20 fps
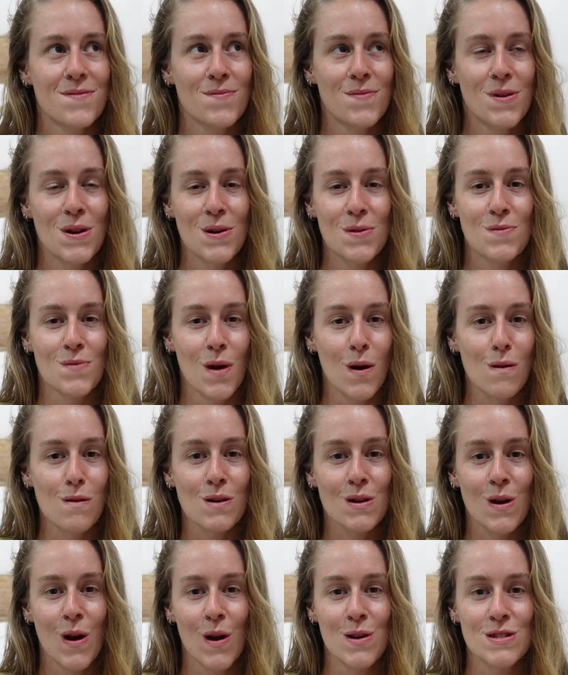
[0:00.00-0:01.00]
what a
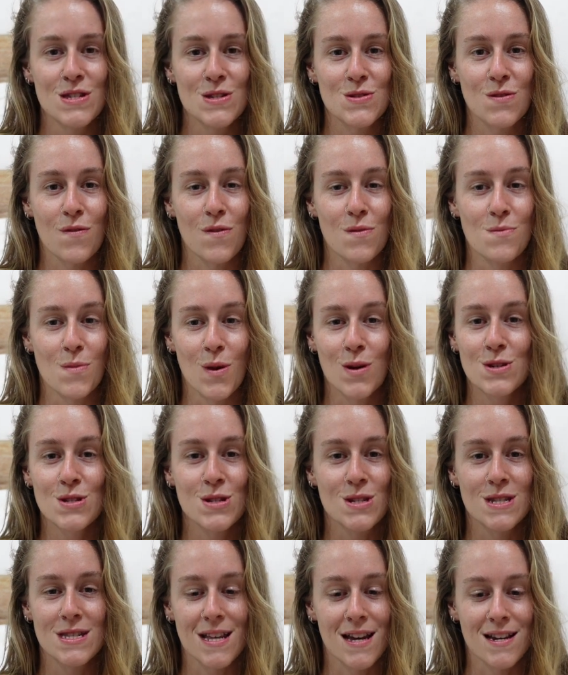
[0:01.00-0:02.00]
roller coaster of
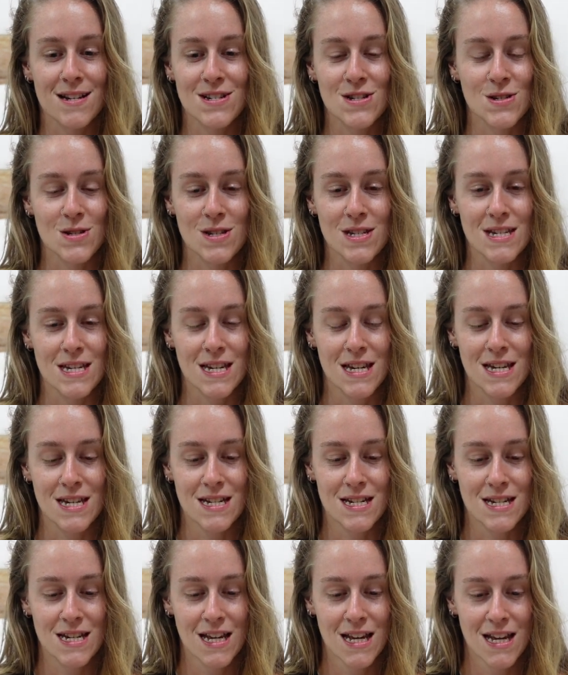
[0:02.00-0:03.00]
emotions actually
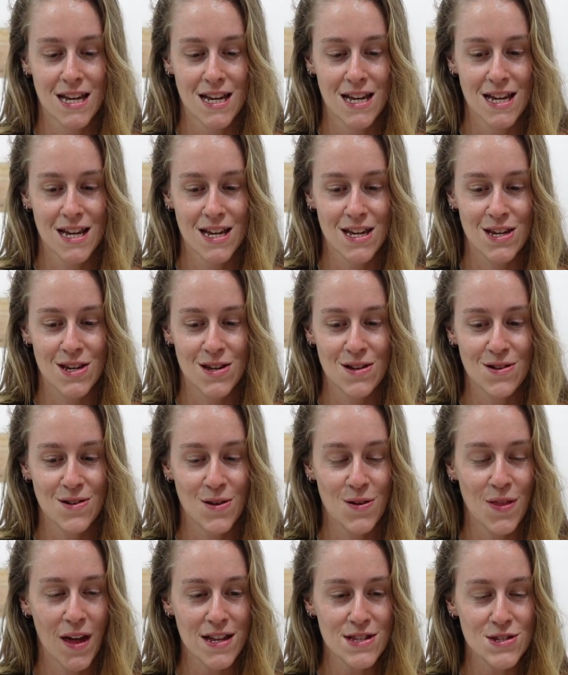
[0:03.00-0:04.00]
and you
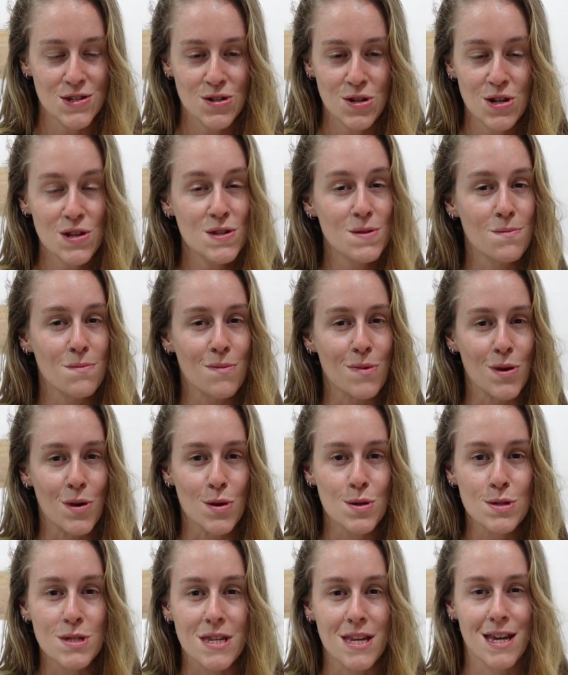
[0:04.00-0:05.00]
know that's just
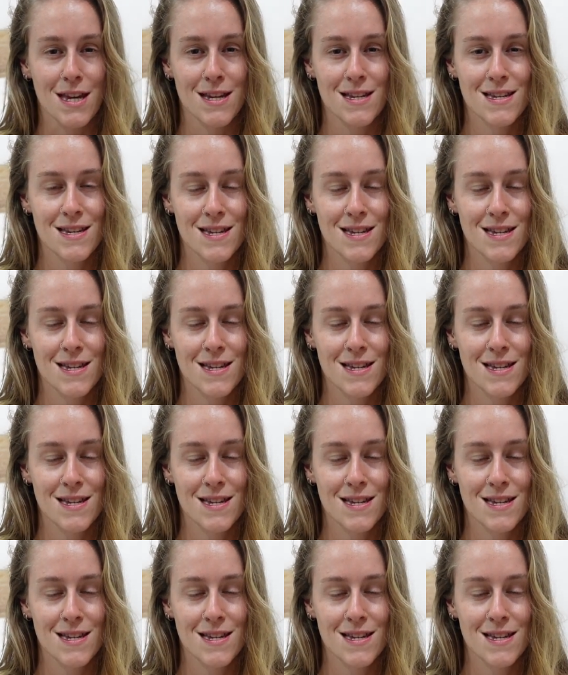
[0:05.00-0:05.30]
music